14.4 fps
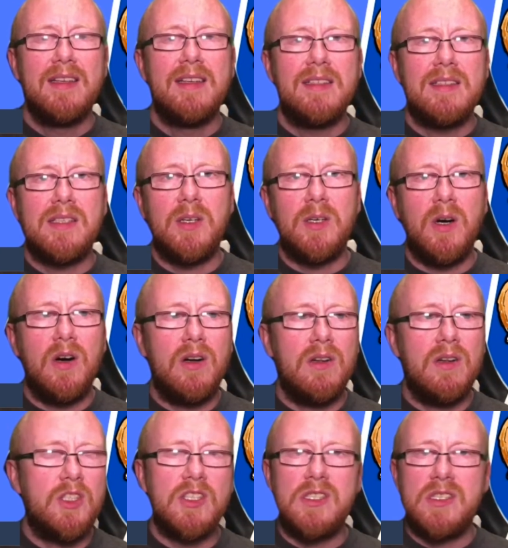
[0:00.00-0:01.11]
So on
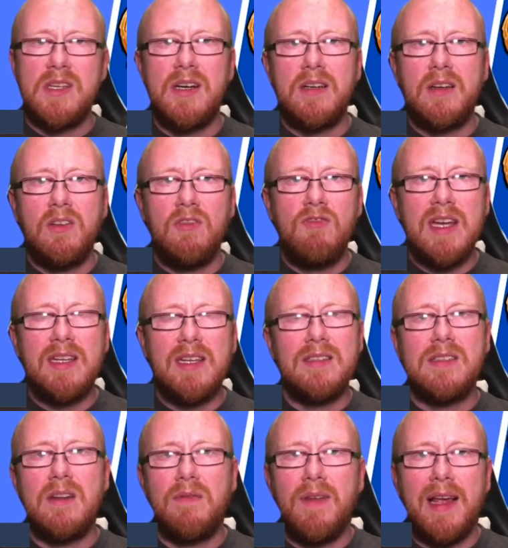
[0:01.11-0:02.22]
just start on Reddit and
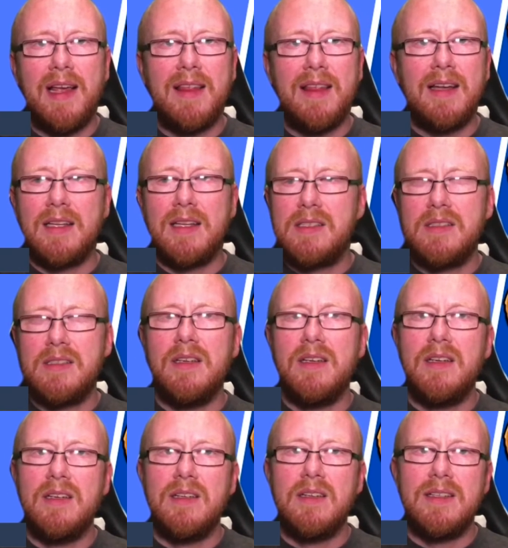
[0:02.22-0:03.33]
stuff like that, that's
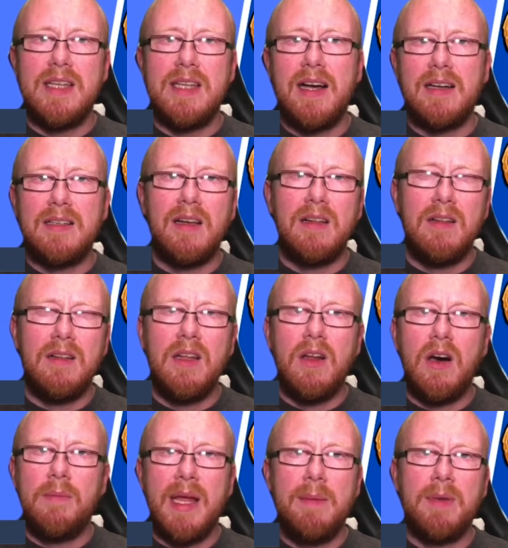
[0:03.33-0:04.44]
a, a tactic a lot
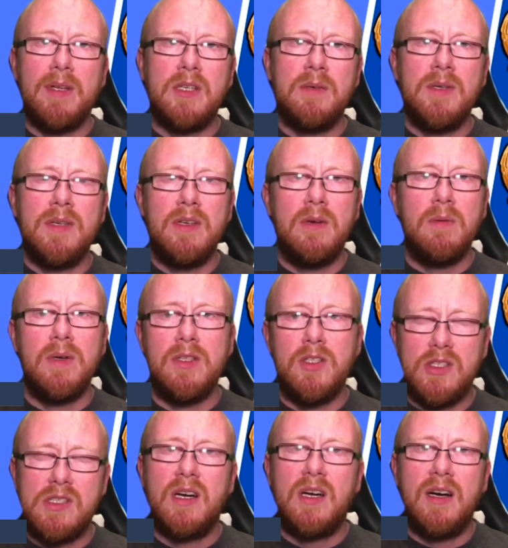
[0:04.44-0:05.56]
of people are doing who are
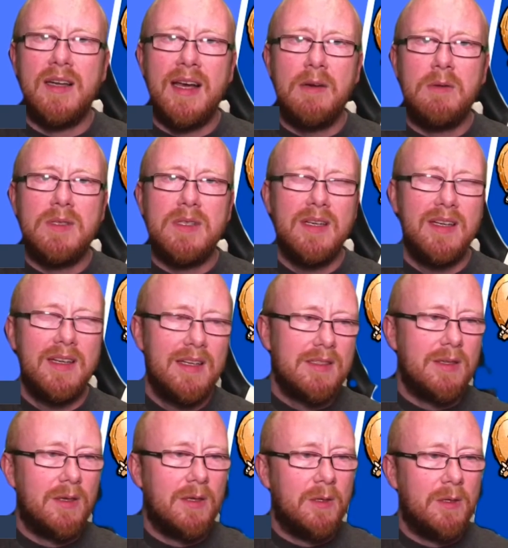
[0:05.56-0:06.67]
just starting out.
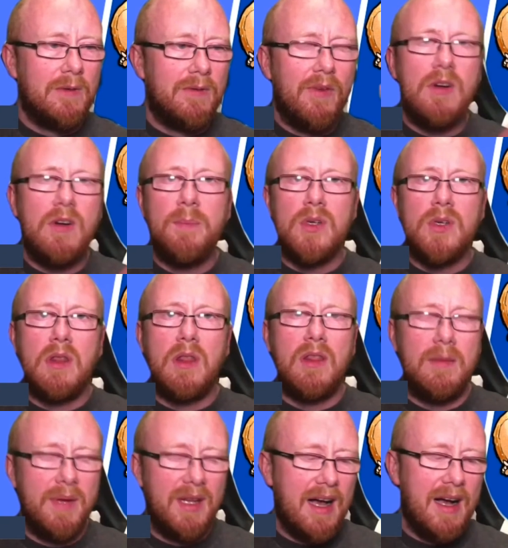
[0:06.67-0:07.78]
So for a month they'll
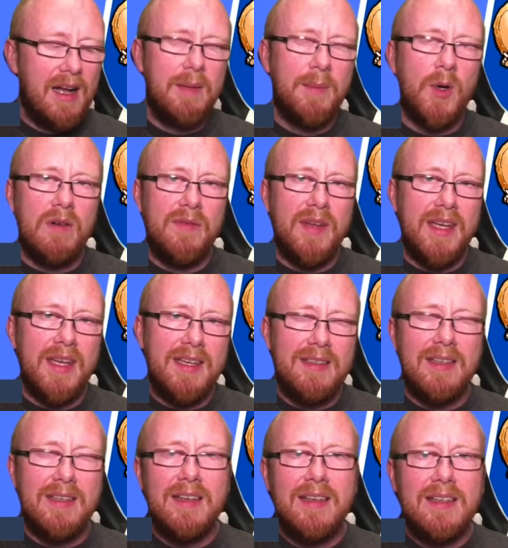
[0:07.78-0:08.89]
be highly motivated,
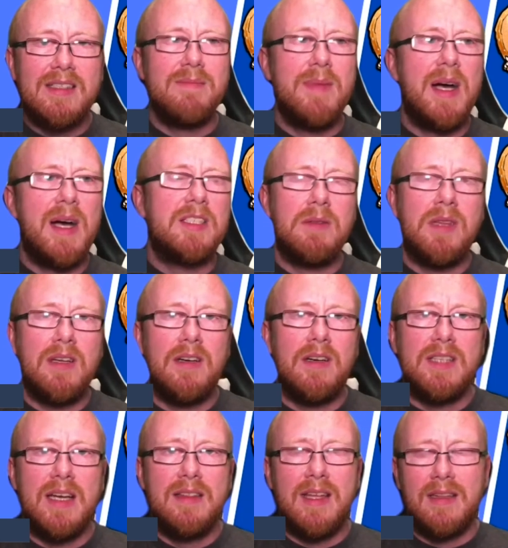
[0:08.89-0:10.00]
smash out the
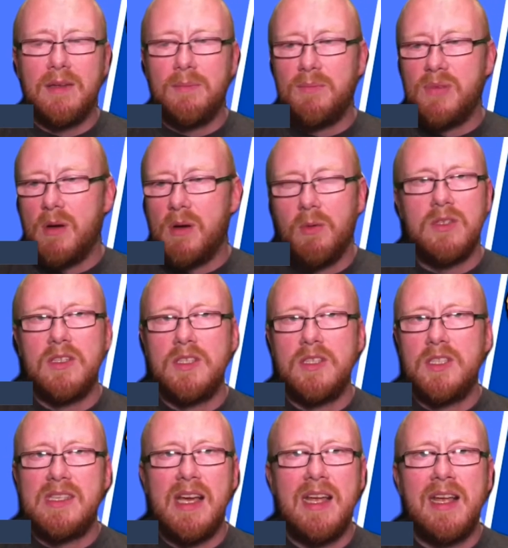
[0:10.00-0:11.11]
content, and they'll probably won't
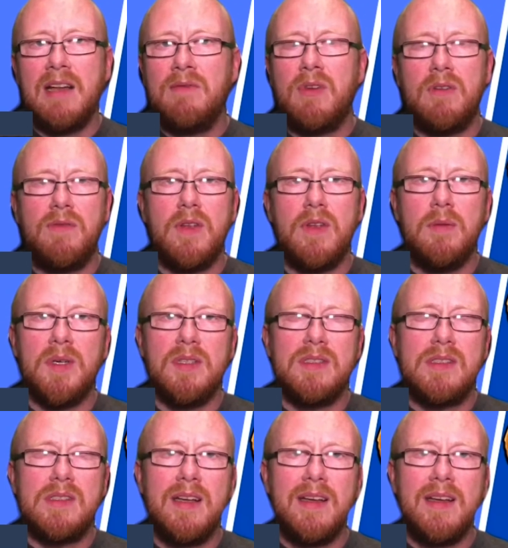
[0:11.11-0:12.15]
the site again for a few months.